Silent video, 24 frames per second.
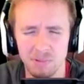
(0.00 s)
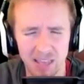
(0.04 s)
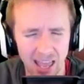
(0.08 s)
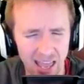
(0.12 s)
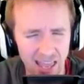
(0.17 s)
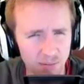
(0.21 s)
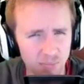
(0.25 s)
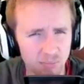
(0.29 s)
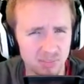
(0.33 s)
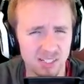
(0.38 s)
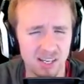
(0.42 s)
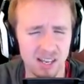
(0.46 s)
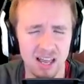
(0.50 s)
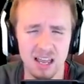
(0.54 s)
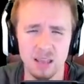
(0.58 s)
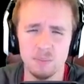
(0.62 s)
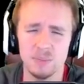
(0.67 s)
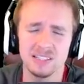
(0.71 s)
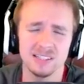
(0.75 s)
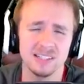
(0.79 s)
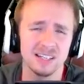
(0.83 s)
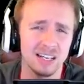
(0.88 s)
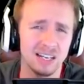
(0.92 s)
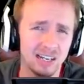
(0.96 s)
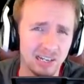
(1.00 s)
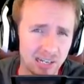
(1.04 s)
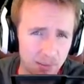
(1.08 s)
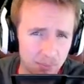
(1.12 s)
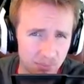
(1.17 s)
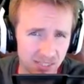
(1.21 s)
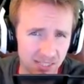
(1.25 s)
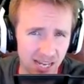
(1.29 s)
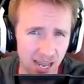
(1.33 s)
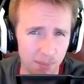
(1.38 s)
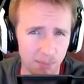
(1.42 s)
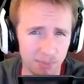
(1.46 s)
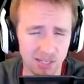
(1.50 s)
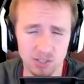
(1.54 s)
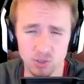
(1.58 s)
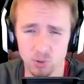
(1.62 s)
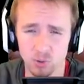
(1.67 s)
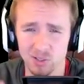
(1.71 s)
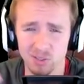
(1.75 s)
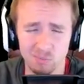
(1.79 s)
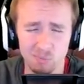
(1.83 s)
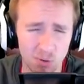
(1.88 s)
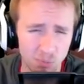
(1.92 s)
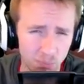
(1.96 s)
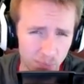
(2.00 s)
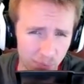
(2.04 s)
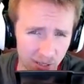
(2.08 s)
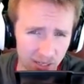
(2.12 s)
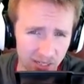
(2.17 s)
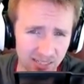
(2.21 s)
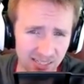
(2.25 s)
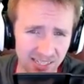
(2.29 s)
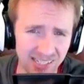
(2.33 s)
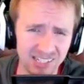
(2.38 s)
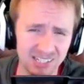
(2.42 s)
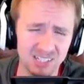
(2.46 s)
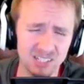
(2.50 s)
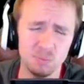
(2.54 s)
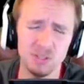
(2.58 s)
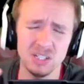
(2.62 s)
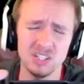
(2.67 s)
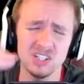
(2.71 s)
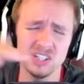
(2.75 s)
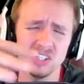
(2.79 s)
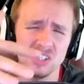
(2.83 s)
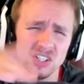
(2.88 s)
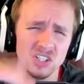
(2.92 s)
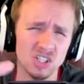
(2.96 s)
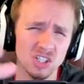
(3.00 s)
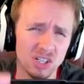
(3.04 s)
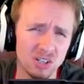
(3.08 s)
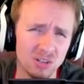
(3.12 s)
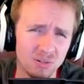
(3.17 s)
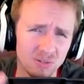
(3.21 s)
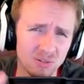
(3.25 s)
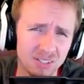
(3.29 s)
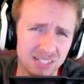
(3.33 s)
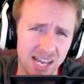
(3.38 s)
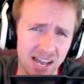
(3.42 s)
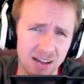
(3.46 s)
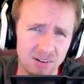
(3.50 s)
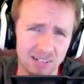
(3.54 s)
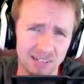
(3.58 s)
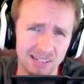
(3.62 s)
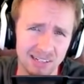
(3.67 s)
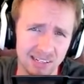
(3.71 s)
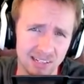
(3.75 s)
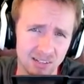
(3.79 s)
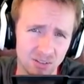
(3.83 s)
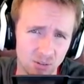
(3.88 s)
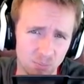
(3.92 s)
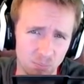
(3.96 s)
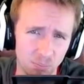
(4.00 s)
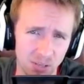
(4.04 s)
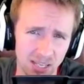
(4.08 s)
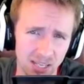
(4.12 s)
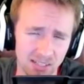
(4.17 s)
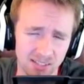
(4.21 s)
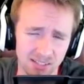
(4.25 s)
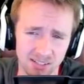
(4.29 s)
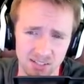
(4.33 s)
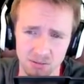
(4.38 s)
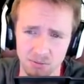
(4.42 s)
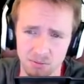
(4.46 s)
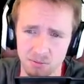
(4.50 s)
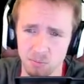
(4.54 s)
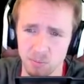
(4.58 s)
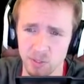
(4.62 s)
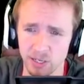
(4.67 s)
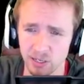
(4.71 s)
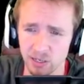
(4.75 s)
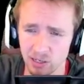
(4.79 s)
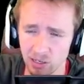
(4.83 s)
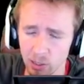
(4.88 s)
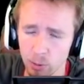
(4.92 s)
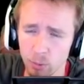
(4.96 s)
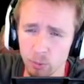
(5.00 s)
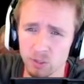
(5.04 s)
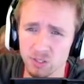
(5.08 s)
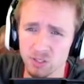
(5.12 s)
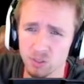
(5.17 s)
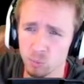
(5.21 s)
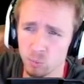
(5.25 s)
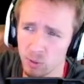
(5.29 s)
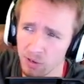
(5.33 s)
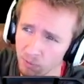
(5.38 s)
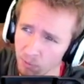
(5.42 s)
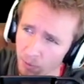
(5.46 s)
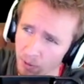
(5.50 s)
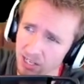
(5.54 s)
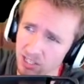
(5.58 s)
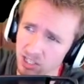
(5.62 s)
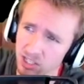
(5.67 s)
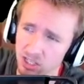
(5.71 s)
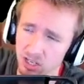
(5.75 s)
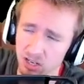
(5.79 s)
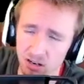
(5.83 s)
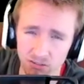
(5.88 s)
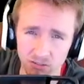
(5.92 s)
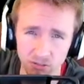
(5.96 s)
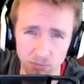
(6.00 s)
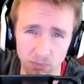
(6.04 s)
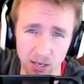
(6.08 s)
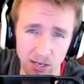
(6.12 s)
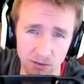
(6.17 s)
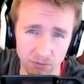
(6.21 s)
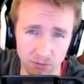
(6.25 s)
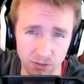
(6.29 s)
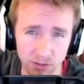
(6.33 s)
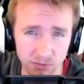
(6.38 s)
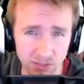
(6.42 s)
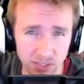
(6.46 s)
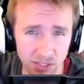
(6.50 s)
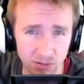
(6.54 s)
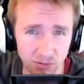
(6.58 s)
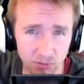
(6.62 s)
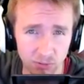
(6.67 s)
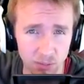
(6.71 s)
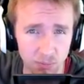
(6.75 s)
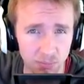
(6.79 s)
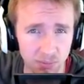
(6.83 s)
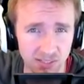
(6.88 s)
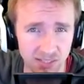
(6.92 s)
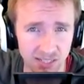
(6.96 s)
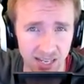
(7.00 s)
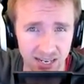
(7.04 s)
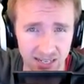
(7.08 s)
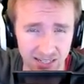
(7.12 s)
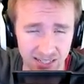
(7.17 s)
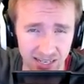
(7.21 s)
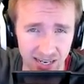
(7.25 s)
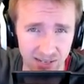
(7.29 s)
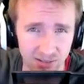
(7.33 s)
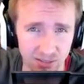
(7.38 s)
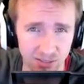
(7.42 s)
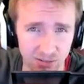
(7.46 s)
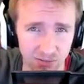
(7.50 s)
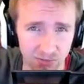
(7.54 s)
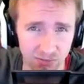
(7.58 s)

aim time, its clip damage or its mobility could be just tuned down a little bit so we can lower its win ratio from like 53% down to